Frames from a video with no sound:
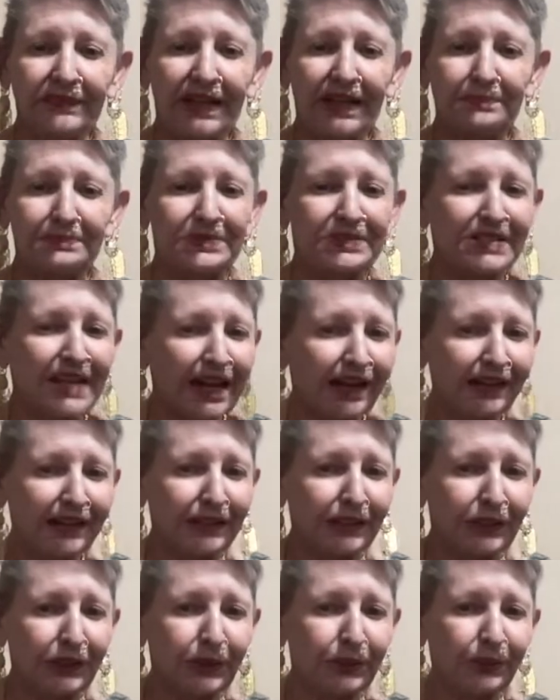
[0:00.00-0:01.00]
I'm
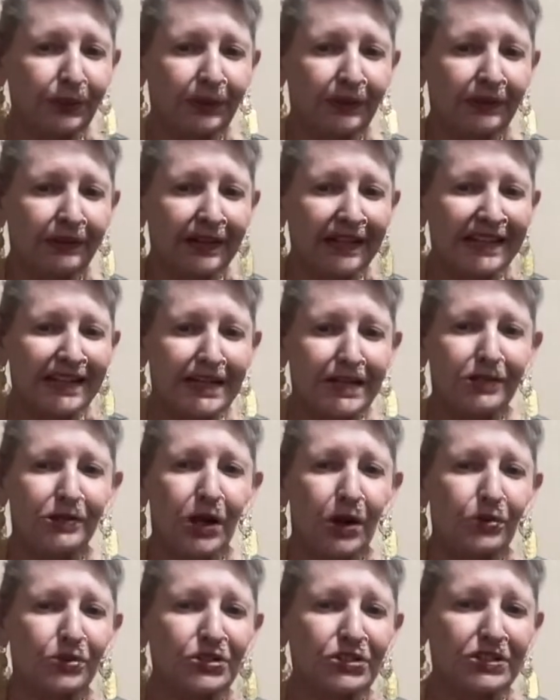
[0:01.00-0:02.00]
telling you that he
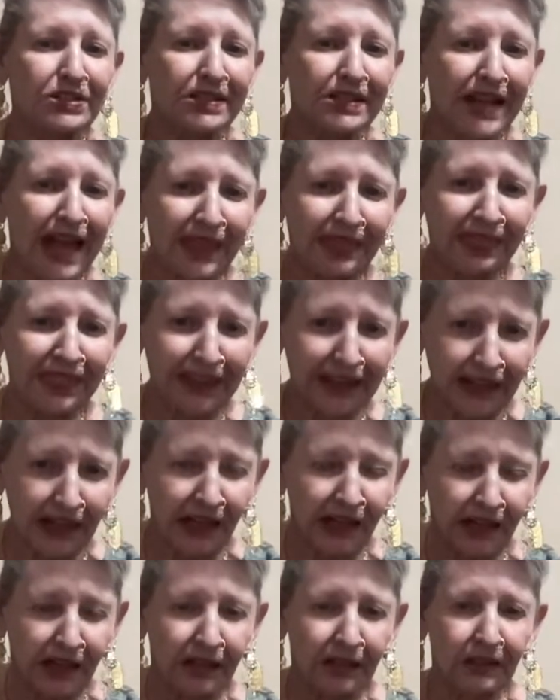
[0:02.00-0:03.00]
knows
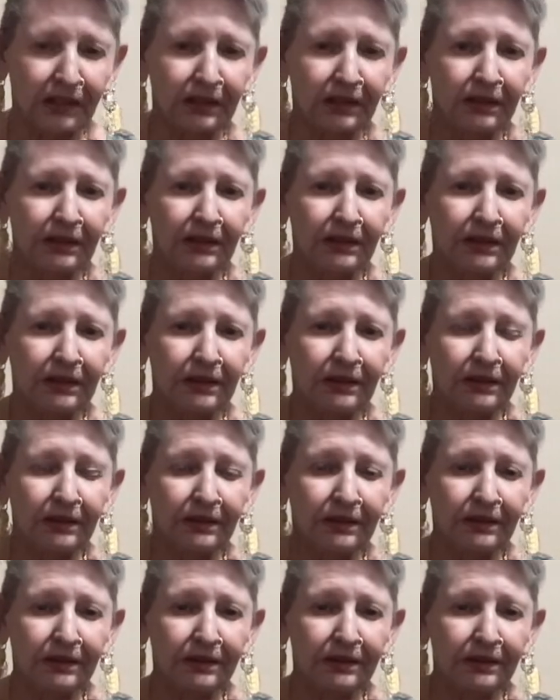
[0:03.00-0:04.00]
nothing.
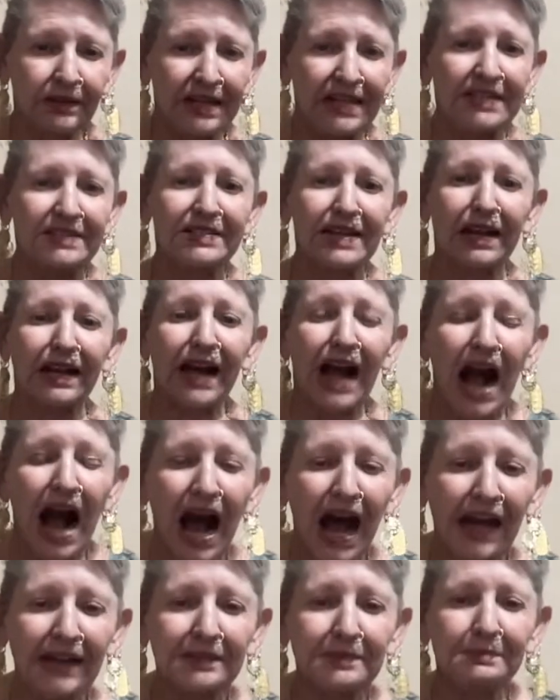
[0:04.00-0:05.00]
He's a
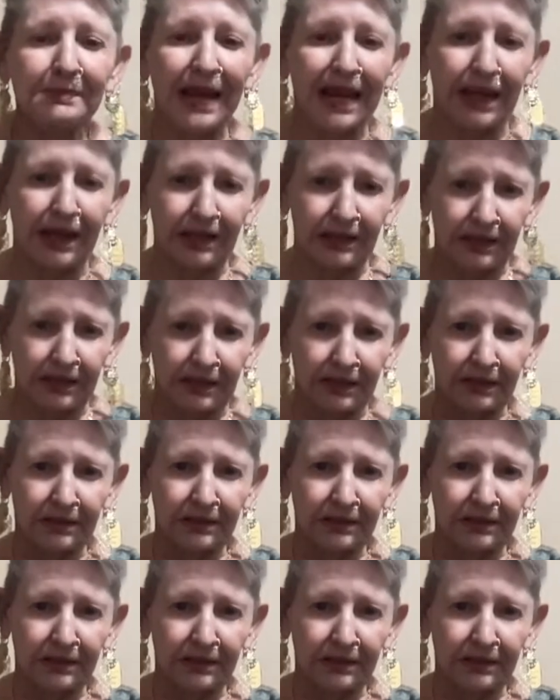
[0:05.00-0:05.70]
con man.